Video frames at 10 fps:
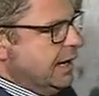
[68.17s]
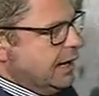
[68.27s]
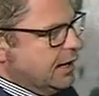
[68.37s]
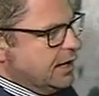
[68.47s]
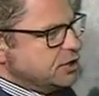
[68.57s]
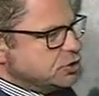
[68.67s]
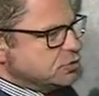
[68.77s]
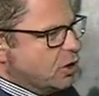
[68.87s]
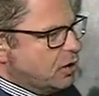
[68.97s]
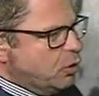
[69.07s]
Uh, into
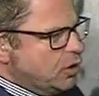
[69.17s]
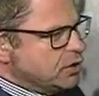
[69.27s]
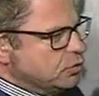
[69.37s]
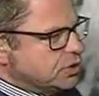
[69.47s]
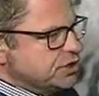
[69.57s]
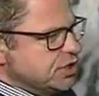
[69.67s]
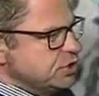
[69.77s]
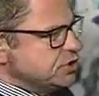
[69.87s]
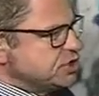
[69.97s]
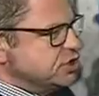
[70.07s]
tomorrow morning, we'll
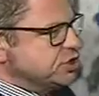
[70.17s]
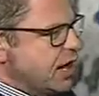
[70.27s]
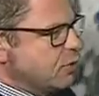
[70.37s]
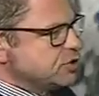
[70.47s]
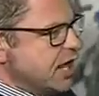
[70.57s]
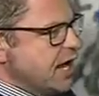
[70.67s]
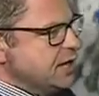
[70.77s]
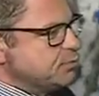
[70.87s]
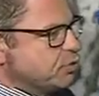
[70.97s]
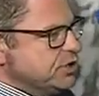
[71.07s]
continue to see showers
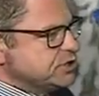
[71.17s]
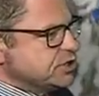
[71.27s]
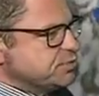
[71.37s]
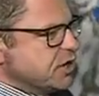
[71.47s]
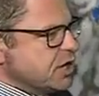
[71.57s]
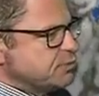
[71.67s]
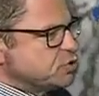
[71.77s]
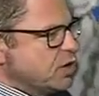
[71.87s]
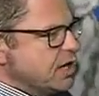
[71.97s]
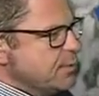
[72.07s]
and breezes pick up
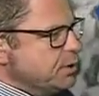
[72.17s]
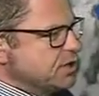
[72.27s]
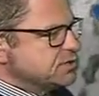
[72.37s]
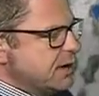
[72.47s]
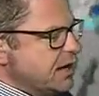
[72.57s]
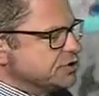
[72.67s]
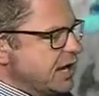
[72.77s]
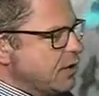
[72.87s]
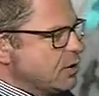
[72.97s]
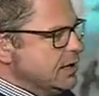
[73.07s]
20 plus miles an
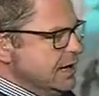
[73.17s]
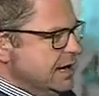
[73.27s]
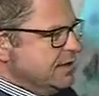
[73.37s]
hour.